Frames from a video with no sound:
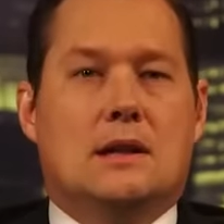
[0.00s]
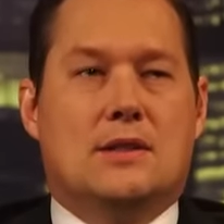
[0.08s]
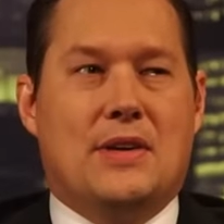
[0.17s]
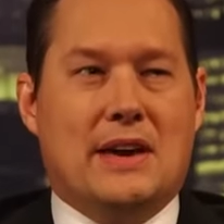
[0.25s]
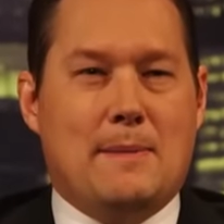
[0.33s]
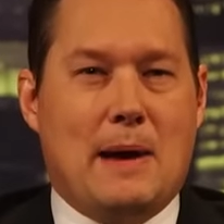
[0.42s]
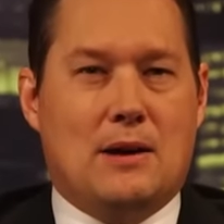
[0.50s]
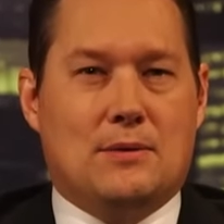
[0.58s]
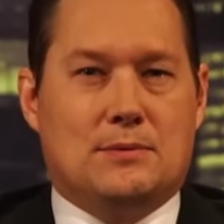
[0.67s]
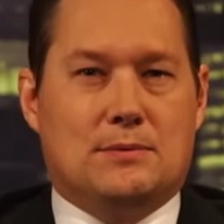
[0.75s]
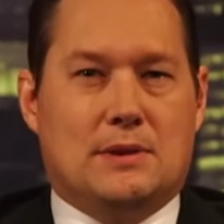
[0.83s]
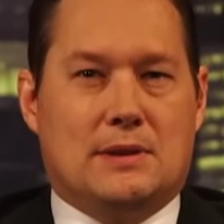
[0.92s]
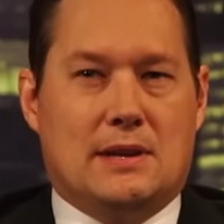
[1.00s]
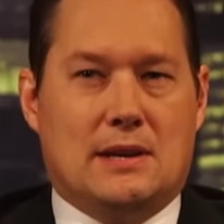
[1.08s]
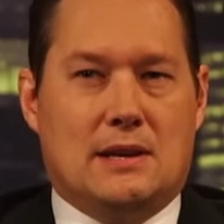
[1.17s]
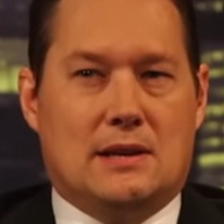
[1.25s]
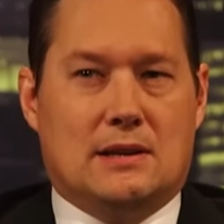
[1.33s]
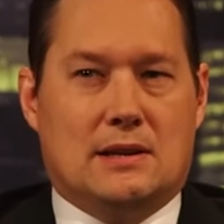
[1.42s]
Think about
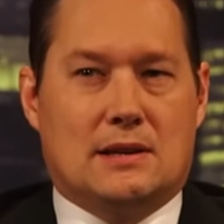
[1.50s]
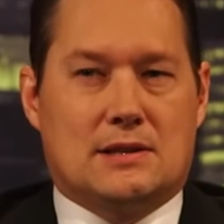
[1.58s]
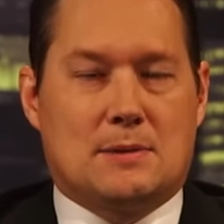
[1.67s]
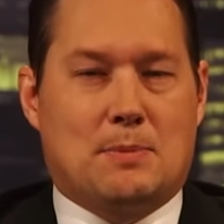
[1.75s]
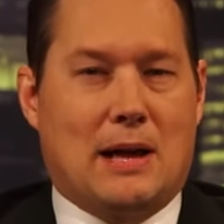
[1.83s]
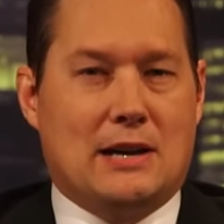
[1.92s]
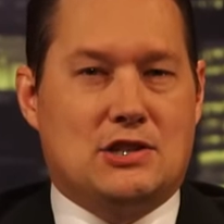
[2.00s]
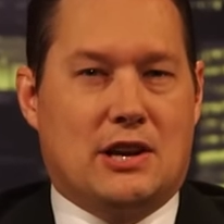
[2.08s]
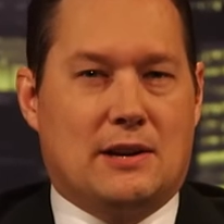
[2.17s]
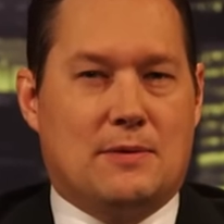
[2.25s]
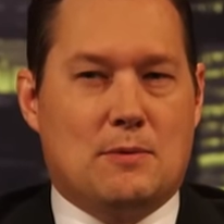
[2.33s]
the supply chain.